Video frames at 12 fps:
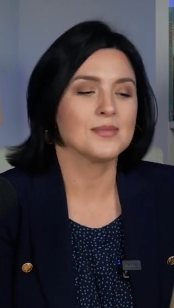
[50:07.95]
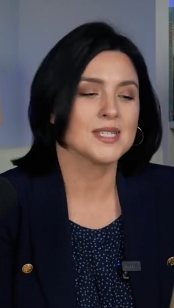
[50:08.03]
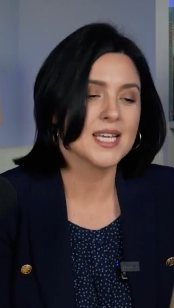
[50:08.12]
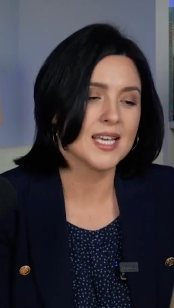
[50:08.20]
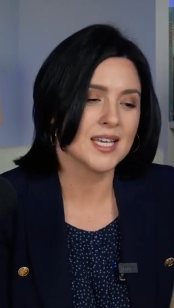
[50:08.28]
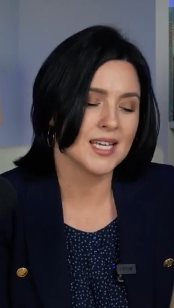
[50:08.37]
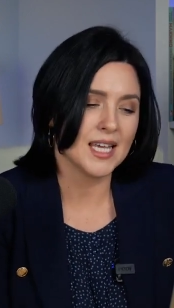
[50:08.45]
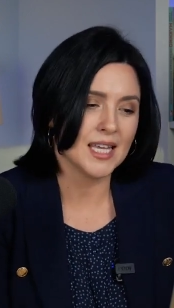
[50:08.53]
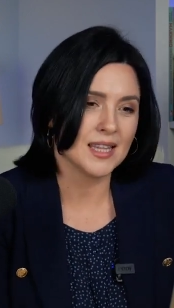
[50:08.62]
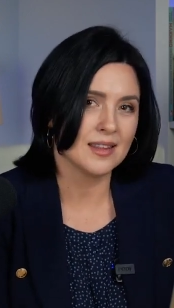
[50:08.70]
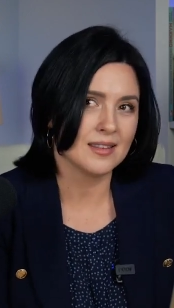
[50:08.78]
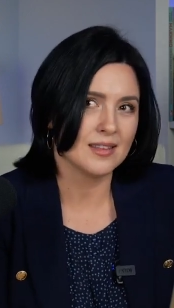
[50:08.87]
take
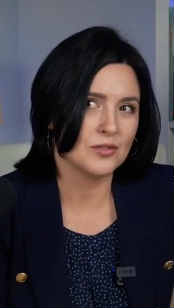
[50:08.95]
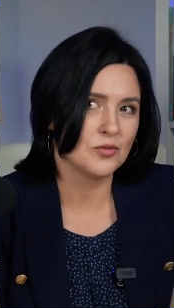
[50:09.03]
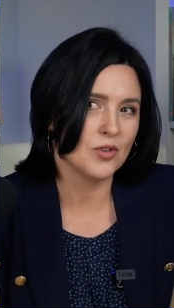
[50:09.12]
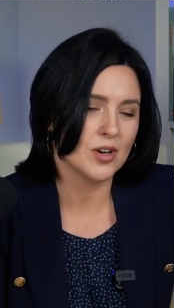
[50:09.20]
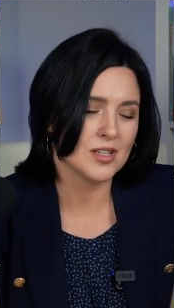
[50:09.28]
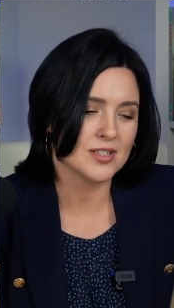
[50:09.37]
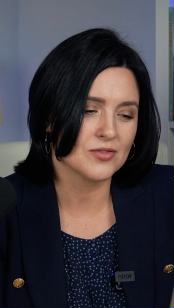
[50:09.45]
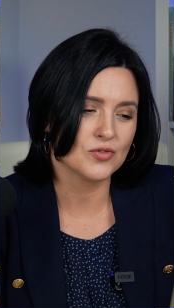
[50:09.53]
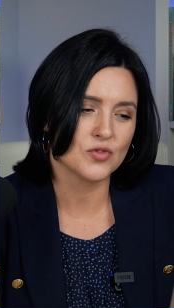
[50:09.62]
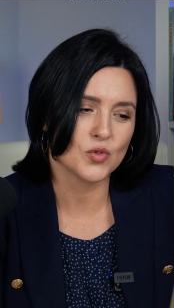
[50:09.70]
in the fight